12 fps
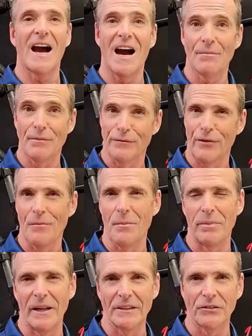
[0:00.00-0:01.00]
carbon fibre
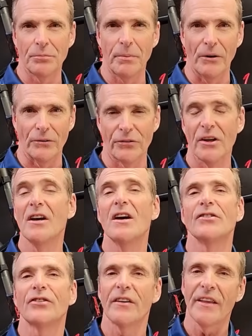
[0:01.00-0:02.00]
blade spokes.
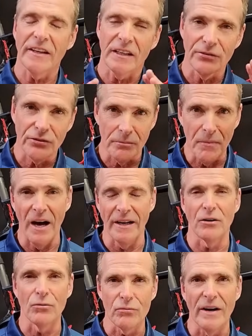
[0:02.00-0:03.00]
So that gives them
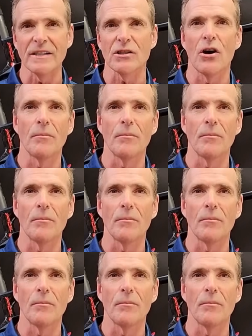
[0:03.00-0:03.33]
a great